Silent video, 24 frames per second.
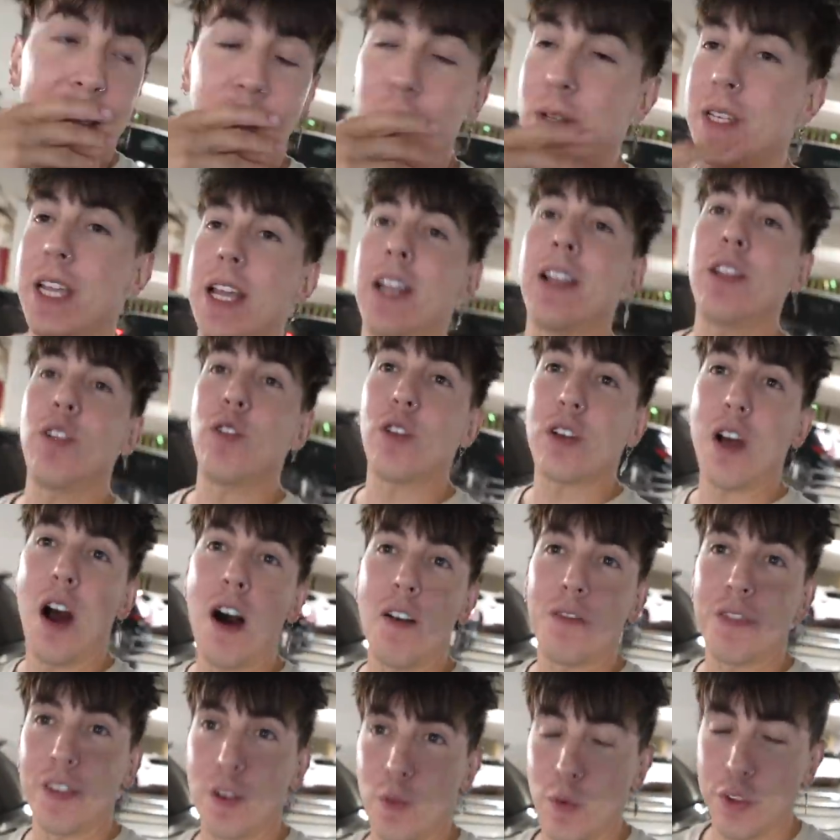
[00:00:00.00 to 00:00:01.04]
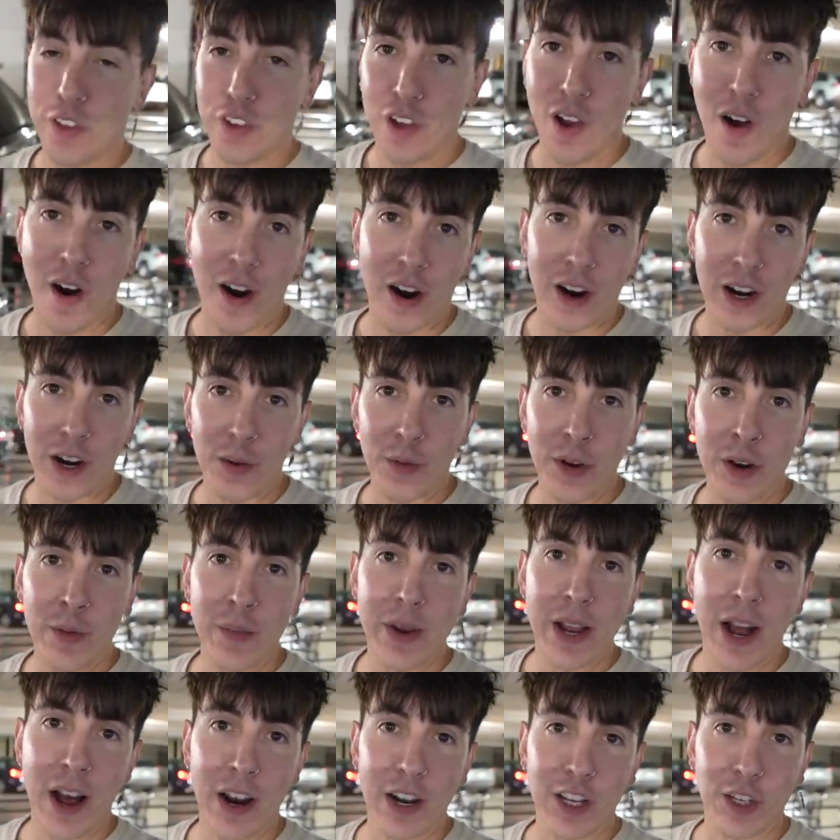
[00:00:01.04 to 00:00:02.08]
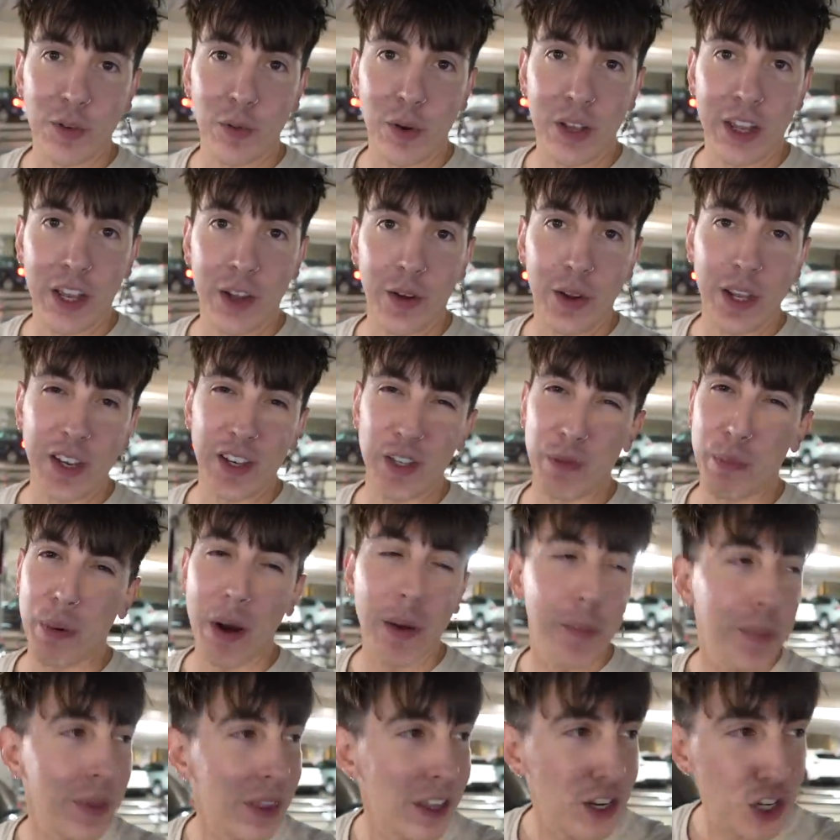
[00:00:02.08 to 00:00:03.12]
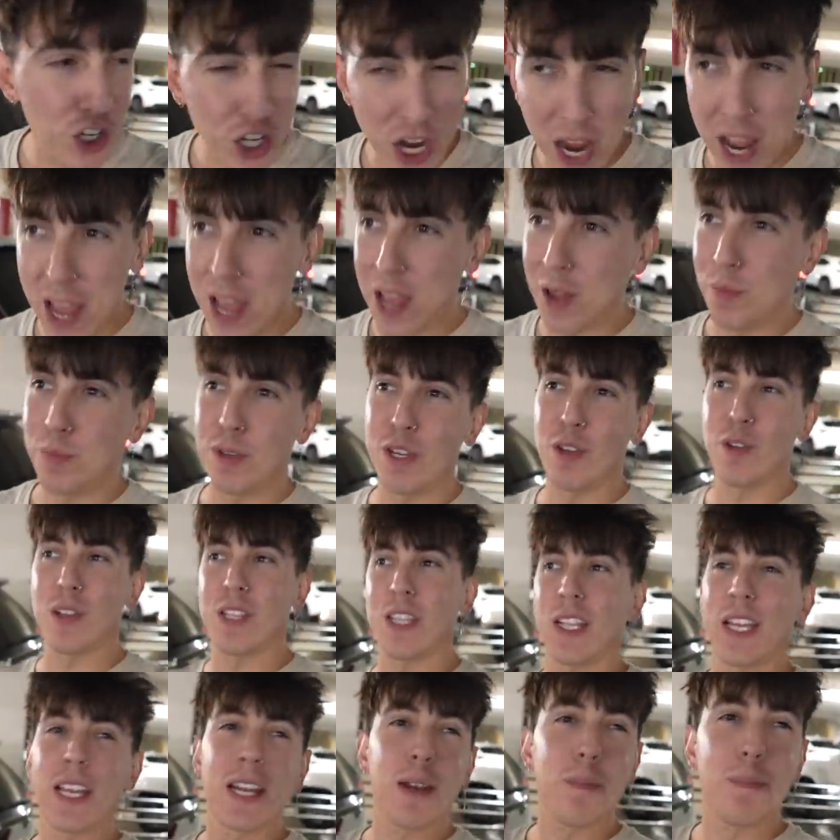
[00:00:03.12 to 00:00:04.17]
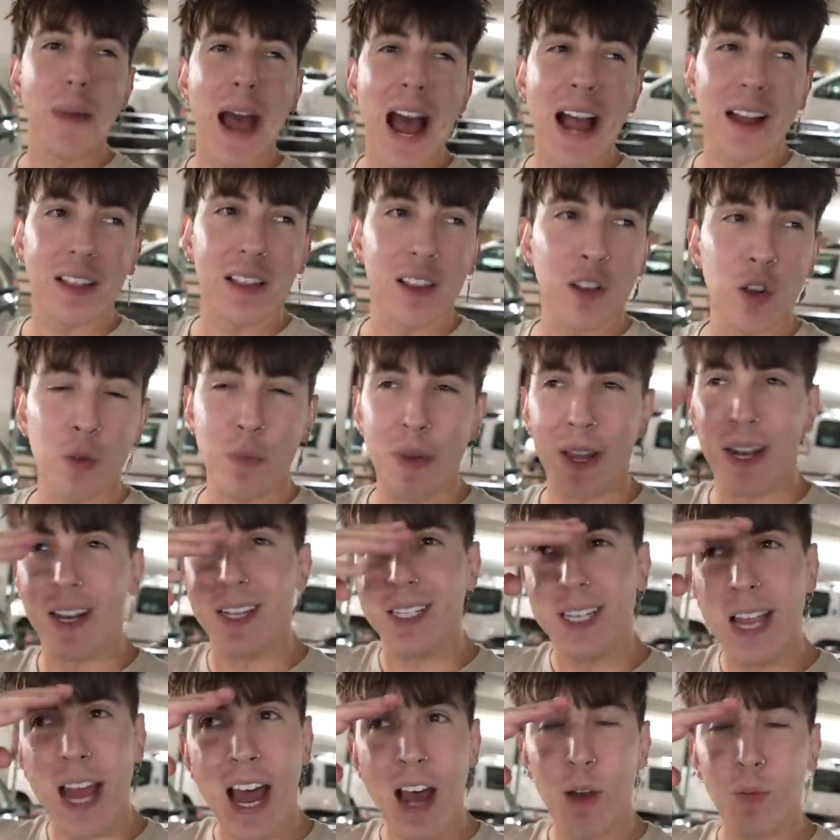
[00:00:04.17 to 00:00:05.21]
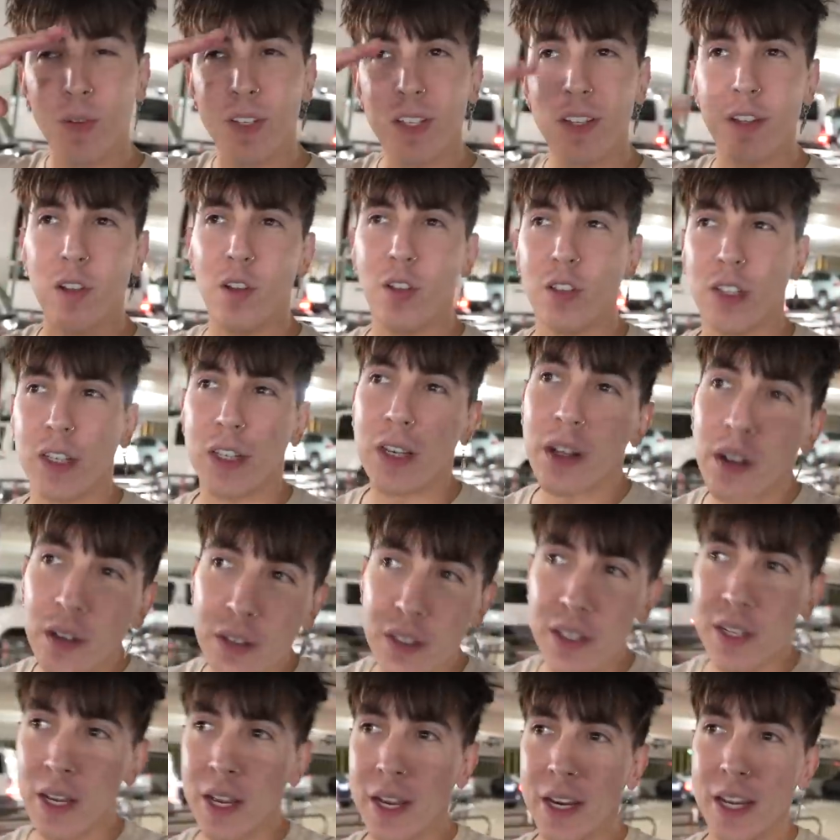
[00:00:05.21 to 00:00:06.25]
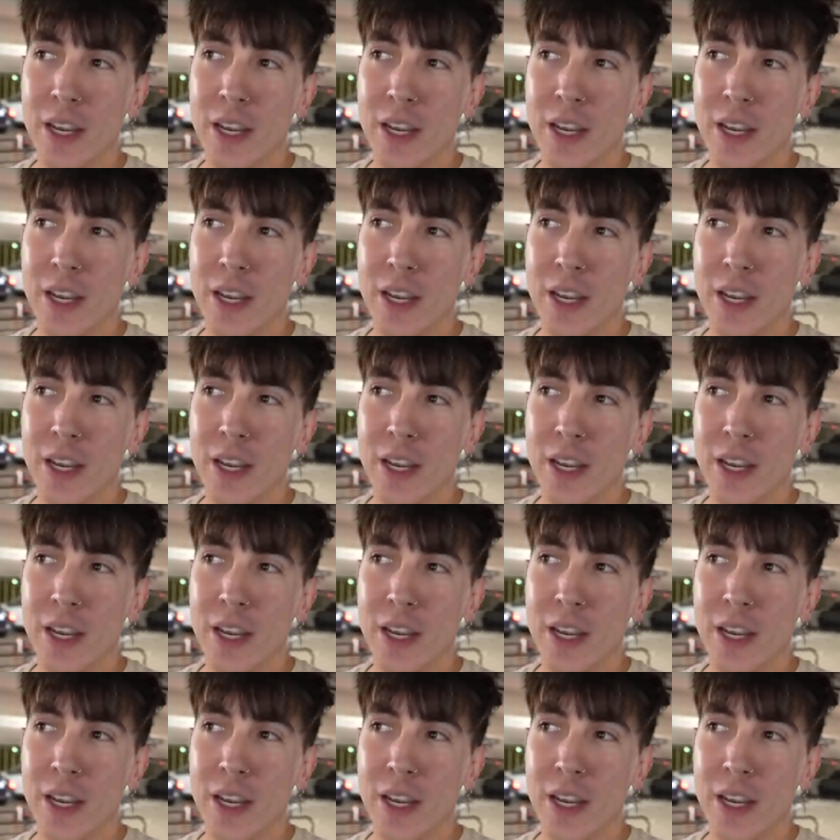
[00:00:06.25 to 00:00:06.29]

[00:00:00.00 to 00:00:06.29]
He was getting a little confident with the car. I'm gonna be honest with you. He's bumping the jams, He's leaning back a little bit, his hair was a little tilted,